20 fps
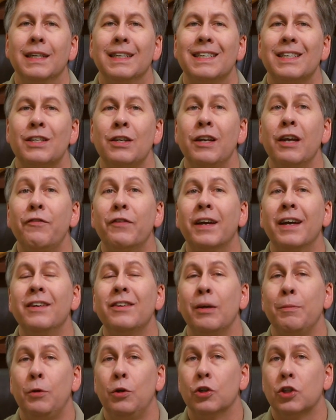
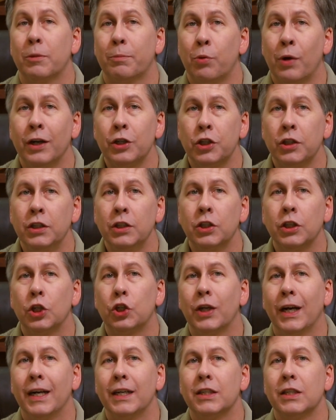significant immunosuppression
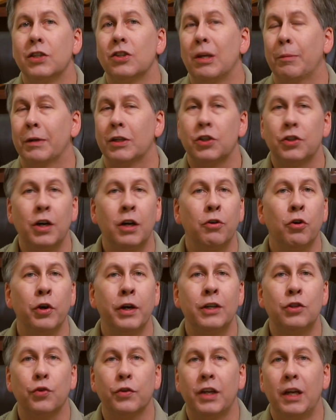such as systemic
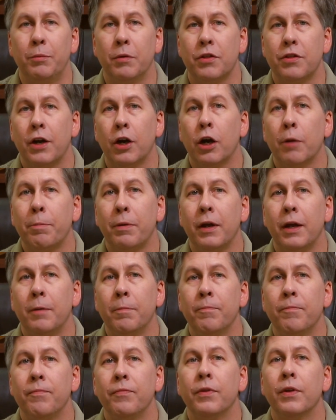steroids or chemotherapy,